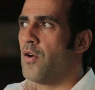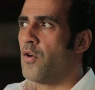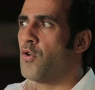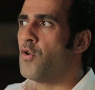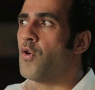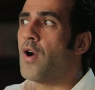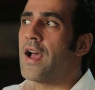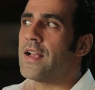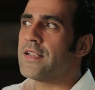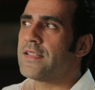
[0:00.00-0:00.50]

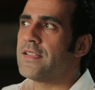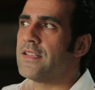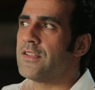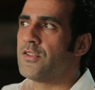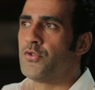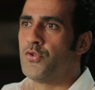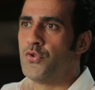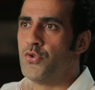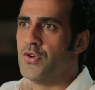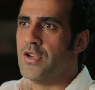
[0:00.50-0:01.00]
who has
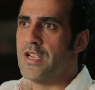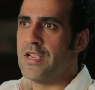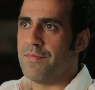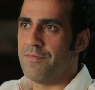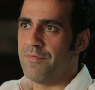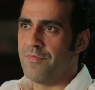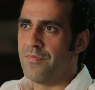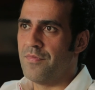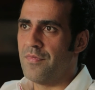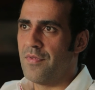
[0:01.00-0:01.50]
this
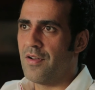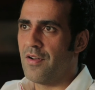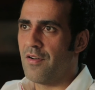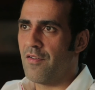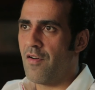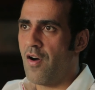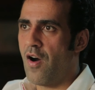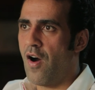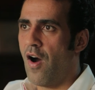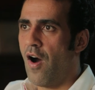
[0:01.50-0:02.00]
dream
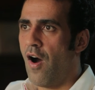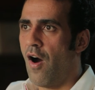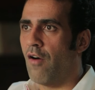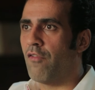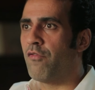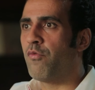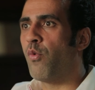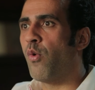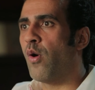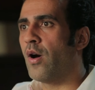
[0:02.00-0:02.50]

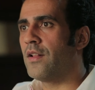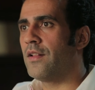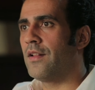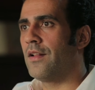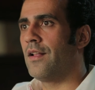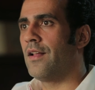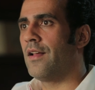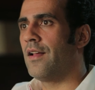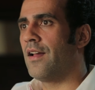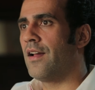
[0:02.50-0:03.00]
of what